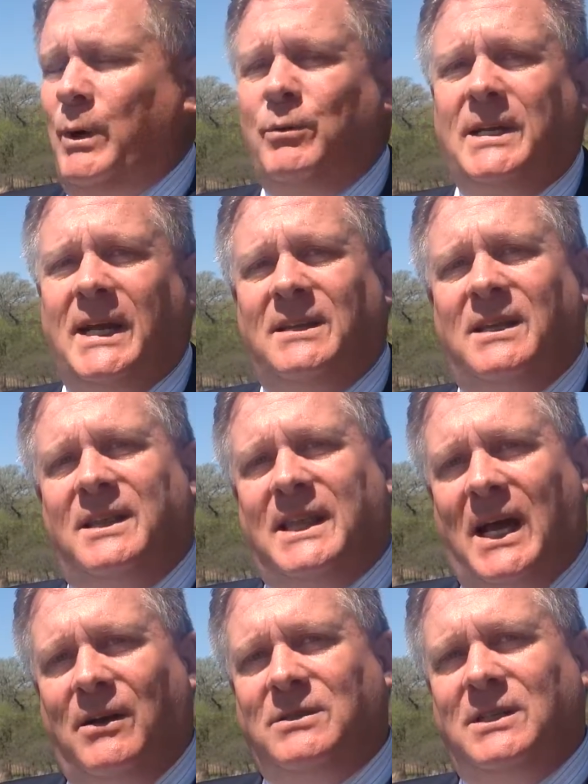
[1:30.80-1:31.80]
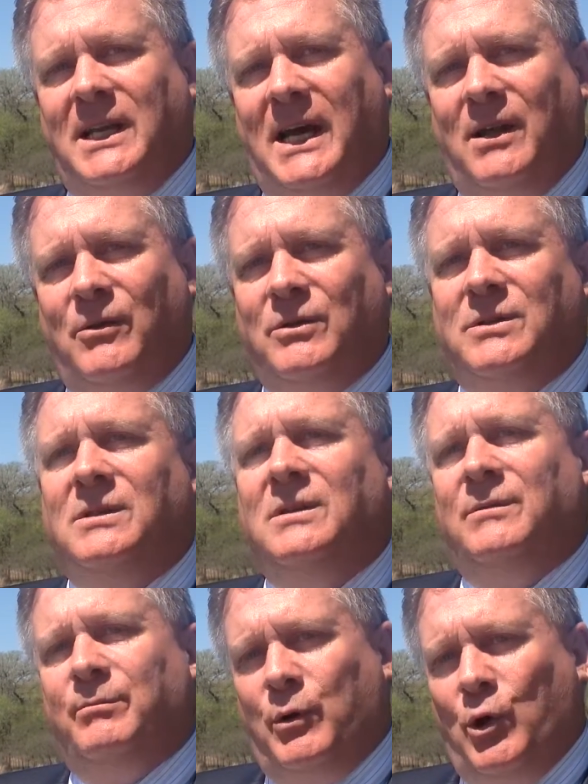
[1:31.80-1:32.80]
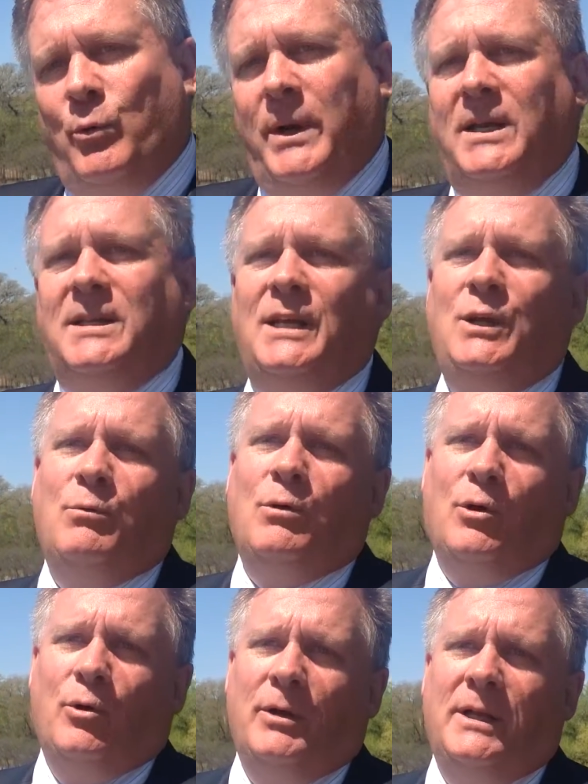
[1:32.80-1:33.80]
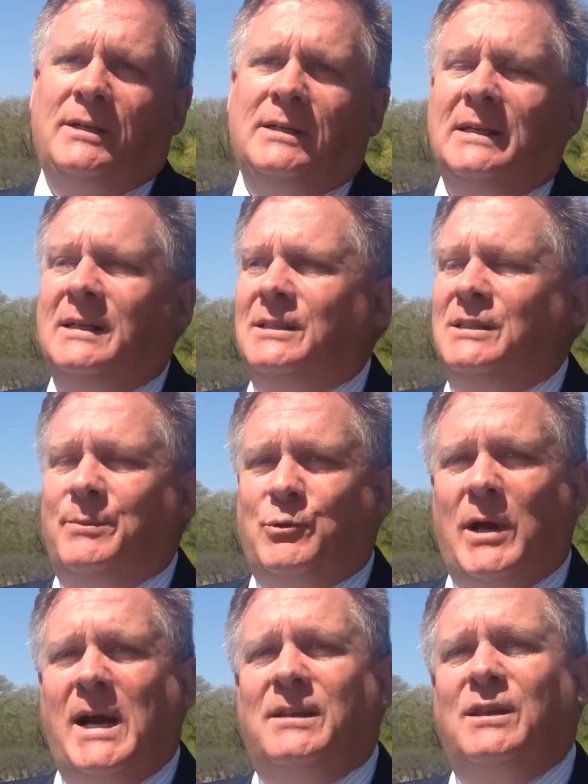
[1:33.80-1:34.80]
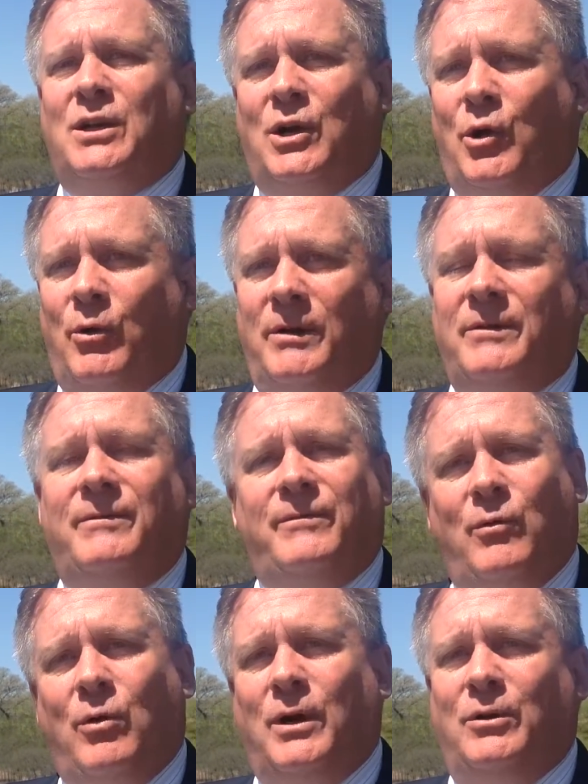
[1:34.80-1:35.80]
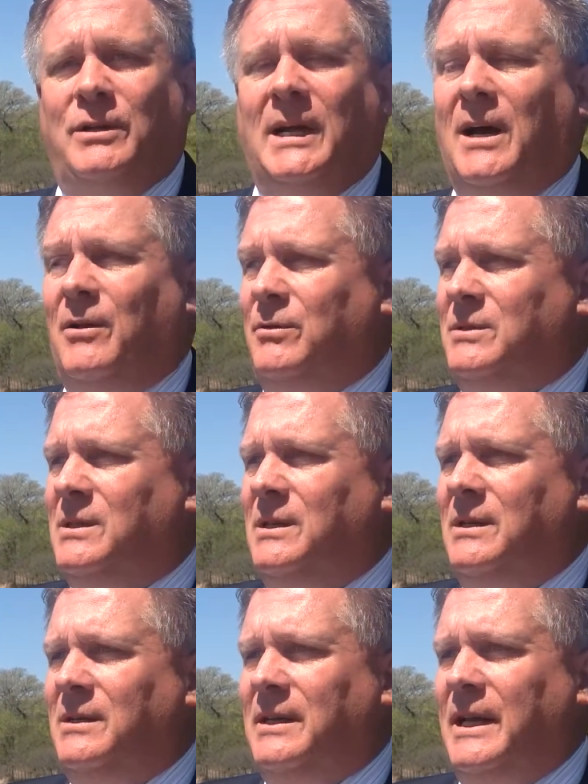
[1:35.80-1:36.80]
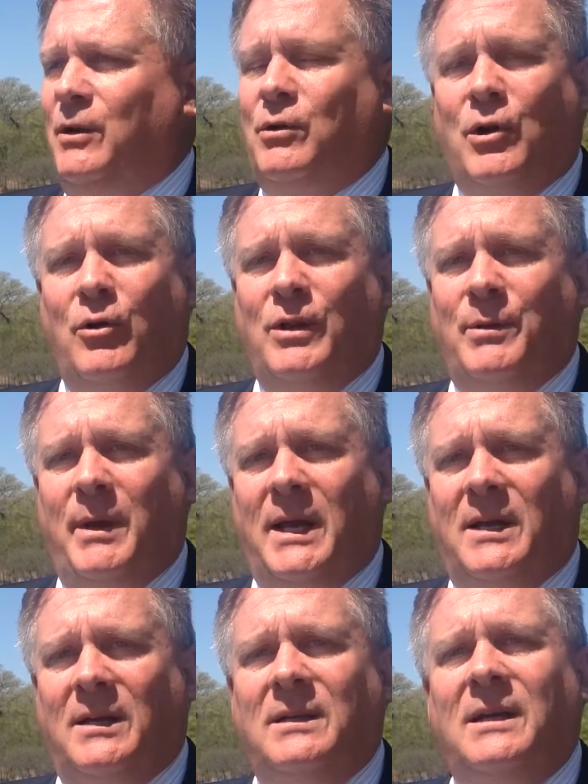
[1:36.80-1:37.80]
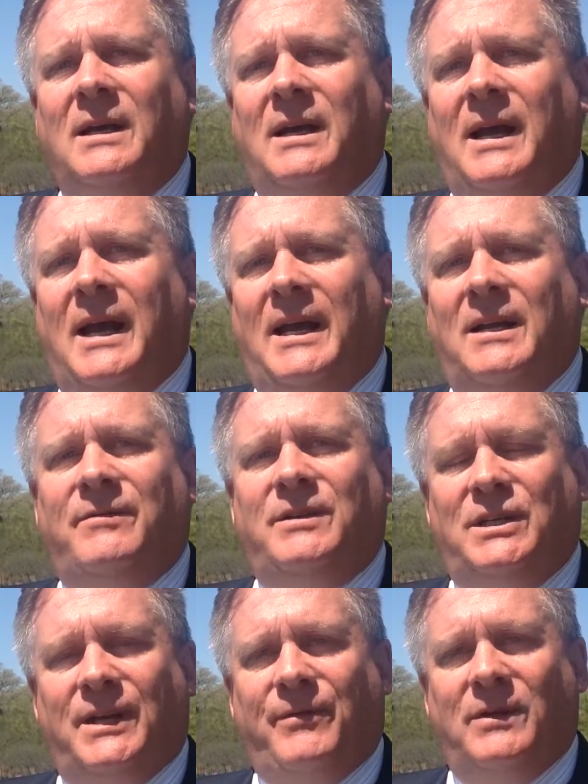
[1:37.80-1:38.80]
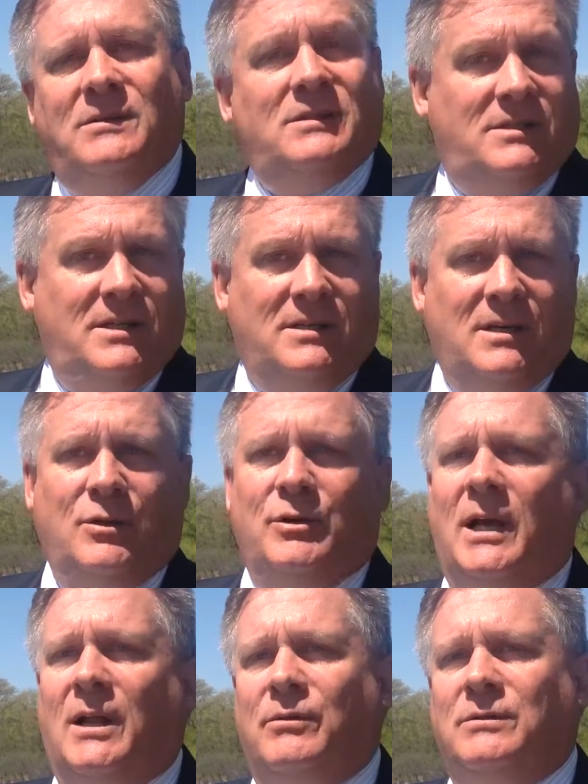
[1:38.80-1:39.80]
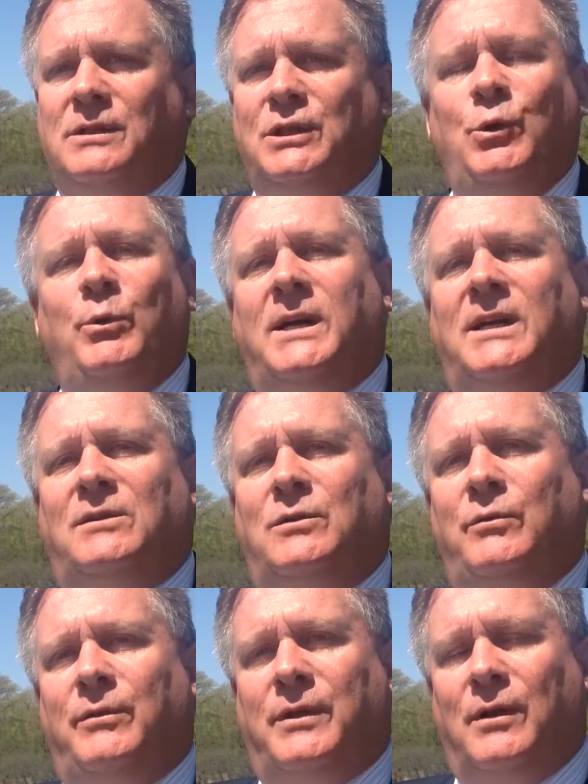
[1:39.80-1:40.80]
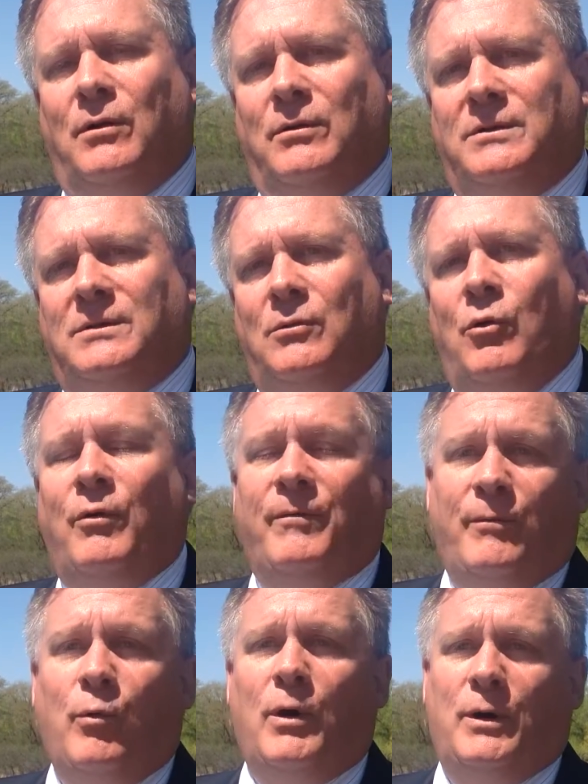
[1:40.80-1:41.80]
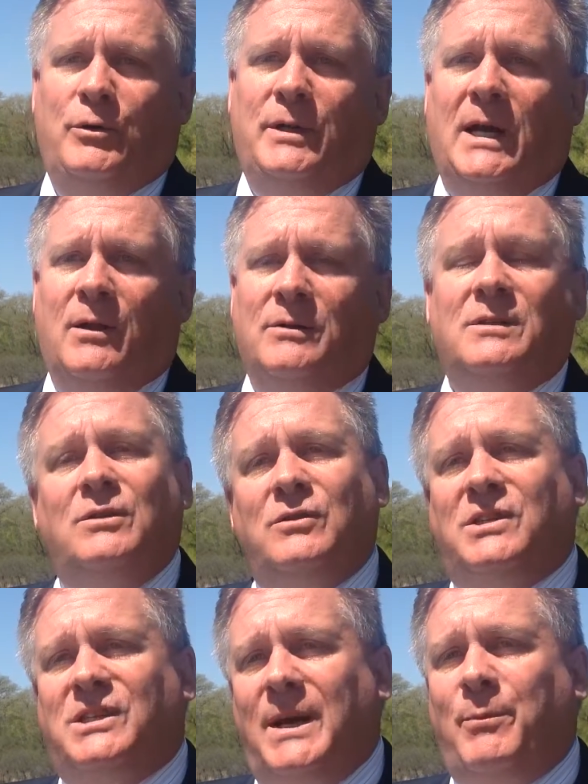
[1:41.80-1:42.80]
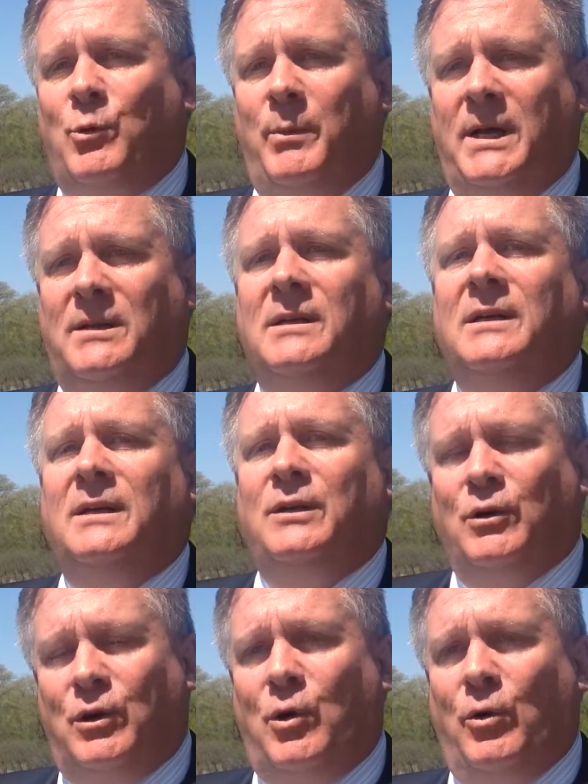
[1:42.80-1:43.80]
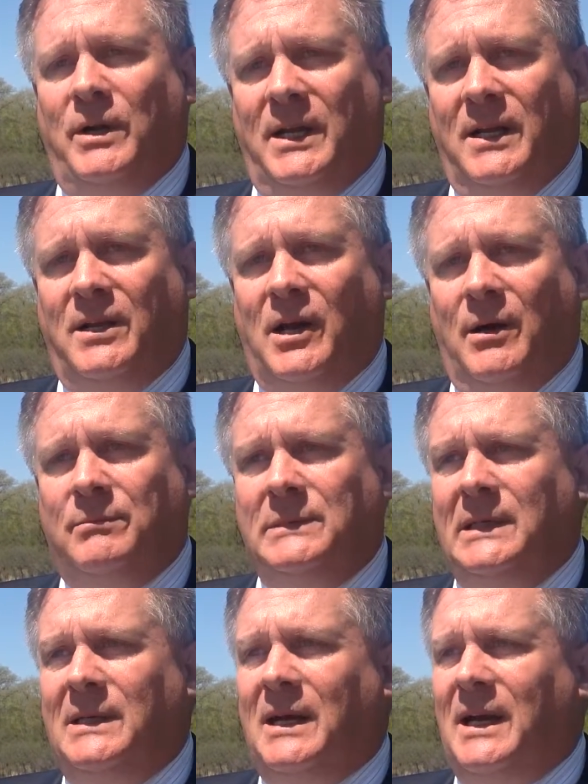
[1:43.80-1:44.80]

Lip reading: we would take the $1,000 per week that you were earning, subtract the current $400 that you're currently making, and of the difference, $600, you would get 2/3, or $400, to supplement your current income.